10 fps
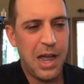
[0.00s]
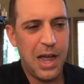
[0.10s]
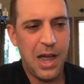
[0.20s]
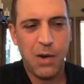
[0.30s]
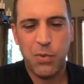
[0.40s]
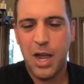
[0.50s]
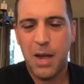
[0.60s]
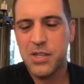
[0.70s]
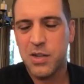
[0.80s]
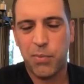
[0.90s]
I would not
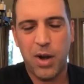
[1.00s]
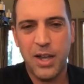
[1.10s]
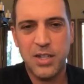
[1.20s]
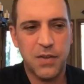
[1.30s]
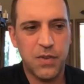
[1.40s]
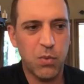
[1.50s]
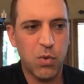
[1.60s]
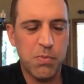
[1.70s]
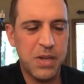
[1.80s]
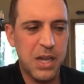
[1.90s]
be surprised if it
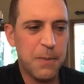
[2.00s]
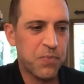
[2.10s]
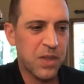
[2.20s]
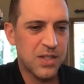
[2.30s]
will be